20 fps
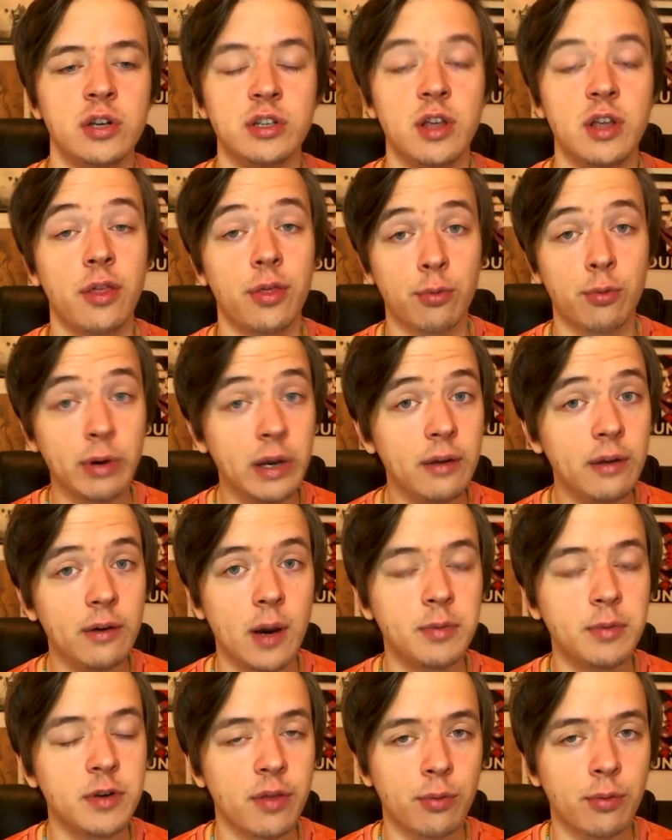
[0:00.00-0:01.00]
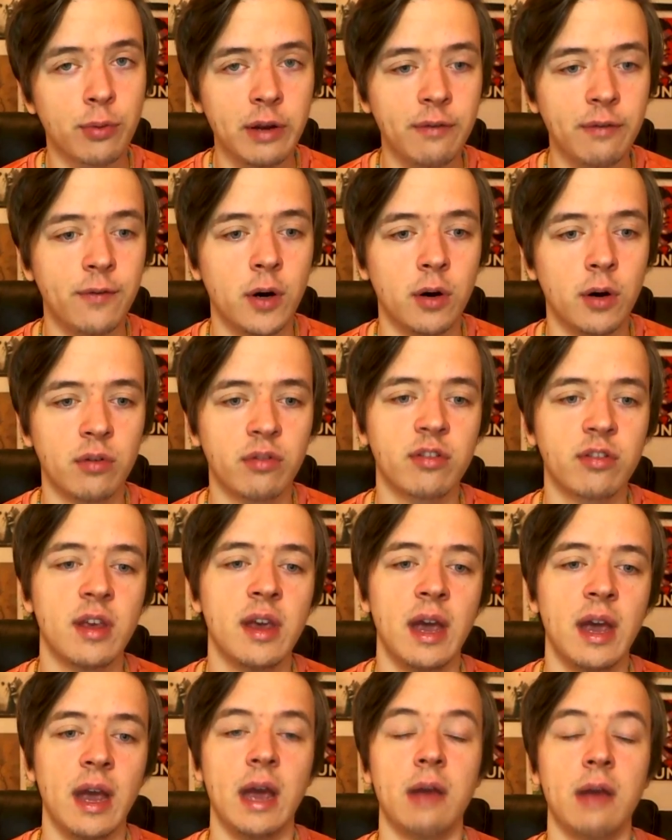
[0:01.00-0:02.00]
to up to 3 foes
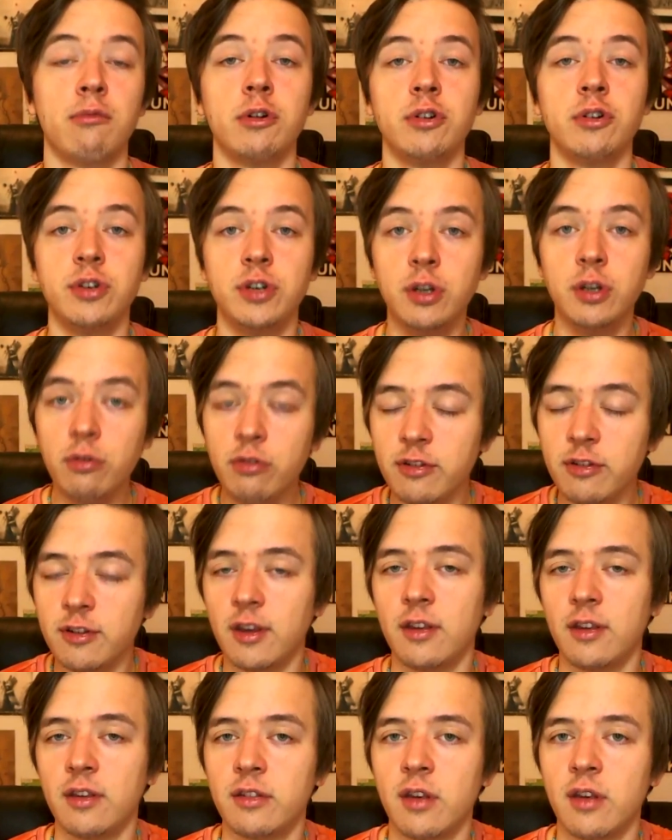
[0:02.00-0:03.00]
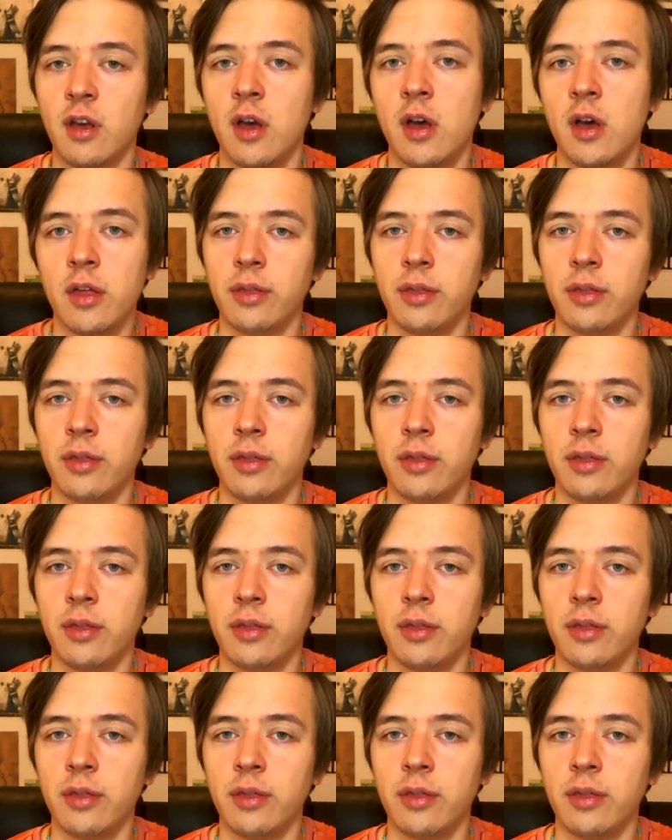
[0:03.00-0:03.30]
and reduces